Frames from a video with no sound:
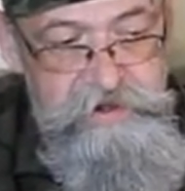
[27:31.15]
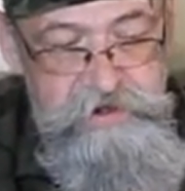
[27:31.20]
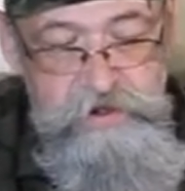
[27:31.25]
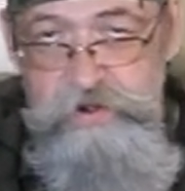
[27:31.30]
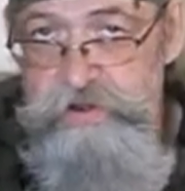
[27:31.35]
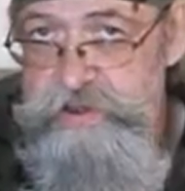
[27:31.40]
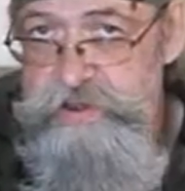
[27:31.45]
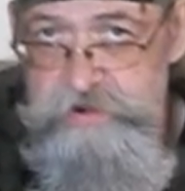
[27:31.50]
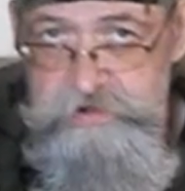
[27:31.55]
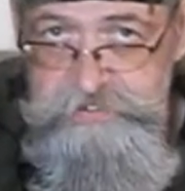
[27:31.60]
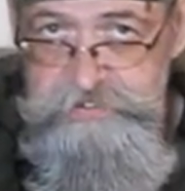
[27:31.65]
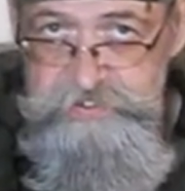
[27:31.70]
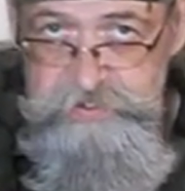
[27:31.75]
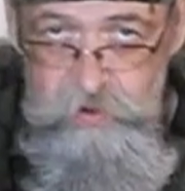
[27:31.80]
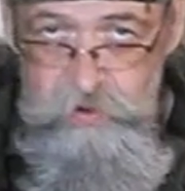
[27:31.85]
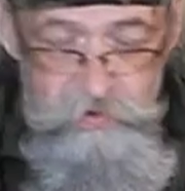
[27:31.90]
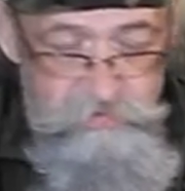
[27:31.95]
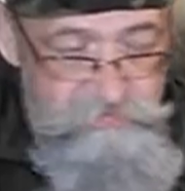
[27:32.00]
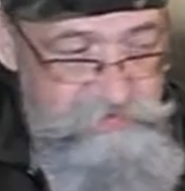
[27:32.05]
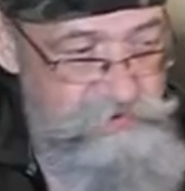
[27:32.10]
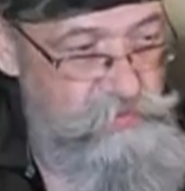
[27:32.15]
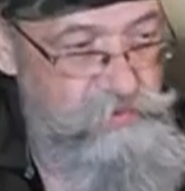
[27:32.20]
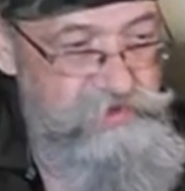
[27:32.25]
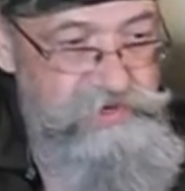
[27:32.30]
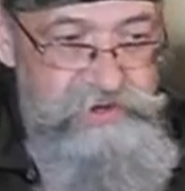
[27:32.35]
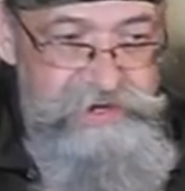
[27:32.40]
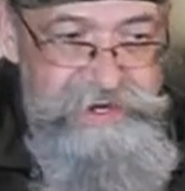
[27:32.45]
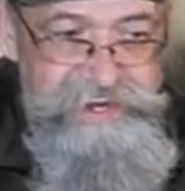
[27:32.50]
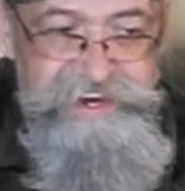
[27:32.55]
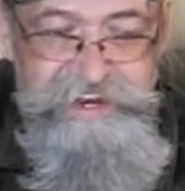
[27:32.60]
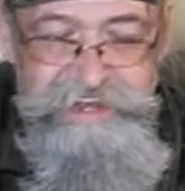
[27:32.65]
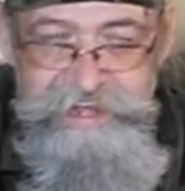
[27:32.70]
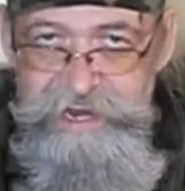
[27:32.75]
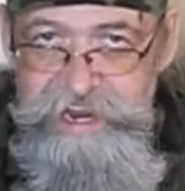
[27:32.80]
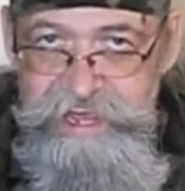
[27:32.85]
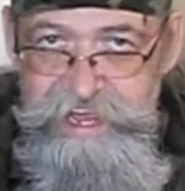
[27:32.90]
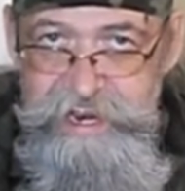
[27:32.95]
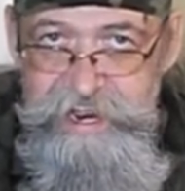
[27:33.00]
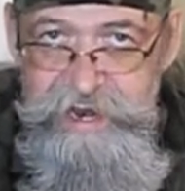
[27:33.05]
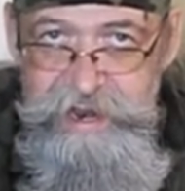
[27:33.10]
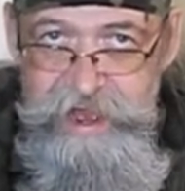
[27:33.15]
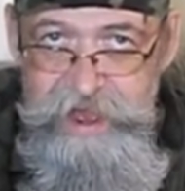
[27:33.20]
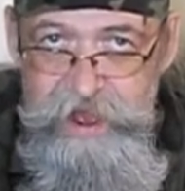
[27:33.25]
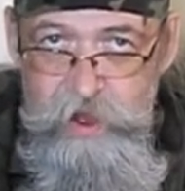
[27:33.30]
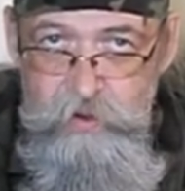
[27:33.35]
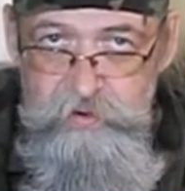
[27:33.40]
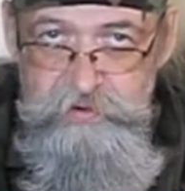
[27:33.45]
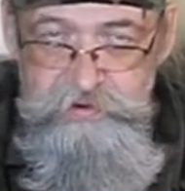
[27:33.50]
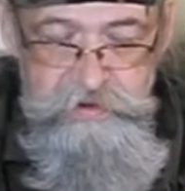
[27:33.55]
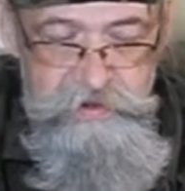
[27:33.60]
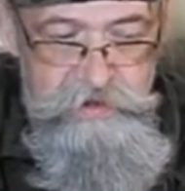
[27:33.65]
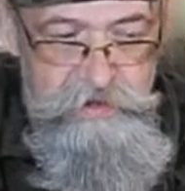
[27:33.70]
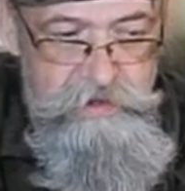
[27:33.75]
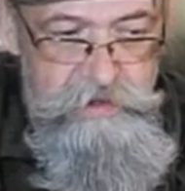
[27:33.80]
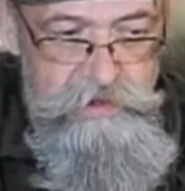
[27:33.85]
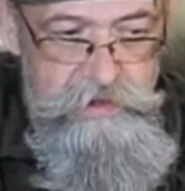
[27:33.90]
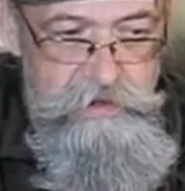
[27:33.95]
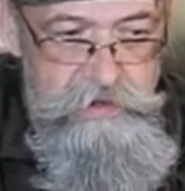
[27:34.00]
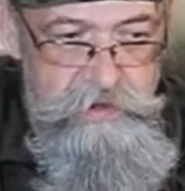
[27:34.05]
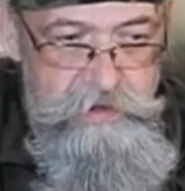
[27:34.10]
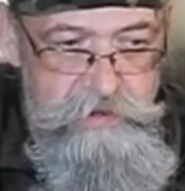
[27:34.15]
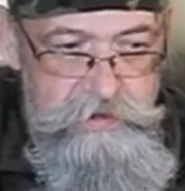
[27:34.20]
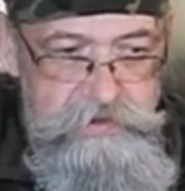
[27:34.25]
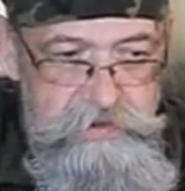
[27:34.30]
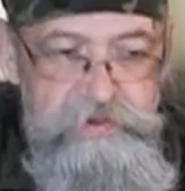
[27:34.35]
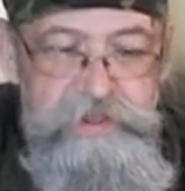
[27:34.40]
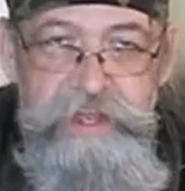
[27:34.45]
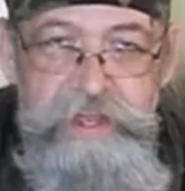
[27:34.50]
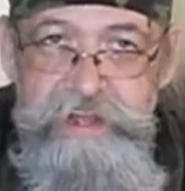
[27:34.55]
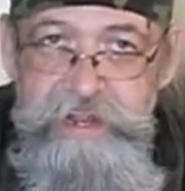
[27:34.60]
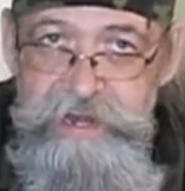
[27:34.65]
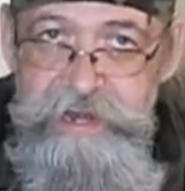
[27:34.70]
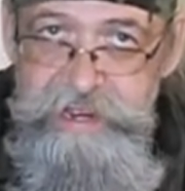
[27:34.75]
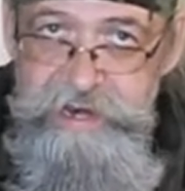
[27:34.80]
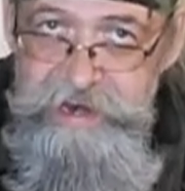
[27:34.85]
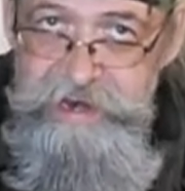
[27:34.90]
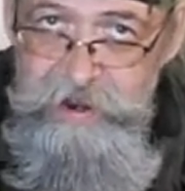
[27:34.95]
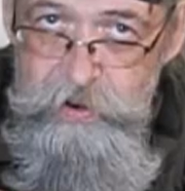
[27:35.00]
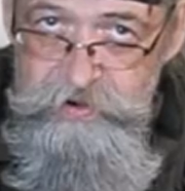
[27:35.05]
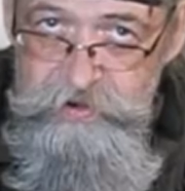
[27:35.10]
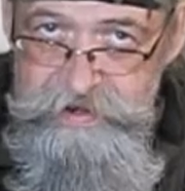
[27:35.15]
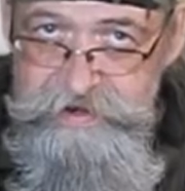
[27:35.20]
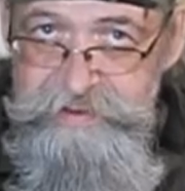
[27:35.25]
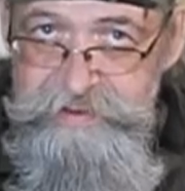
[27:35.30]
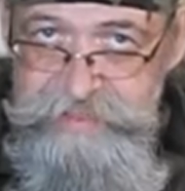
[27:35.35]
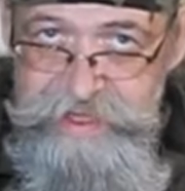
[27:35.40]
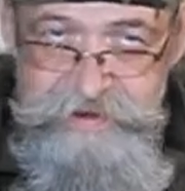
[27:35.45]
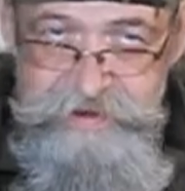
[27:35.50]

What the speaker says: near your stove, and when you need to clean it out, you can clean it out into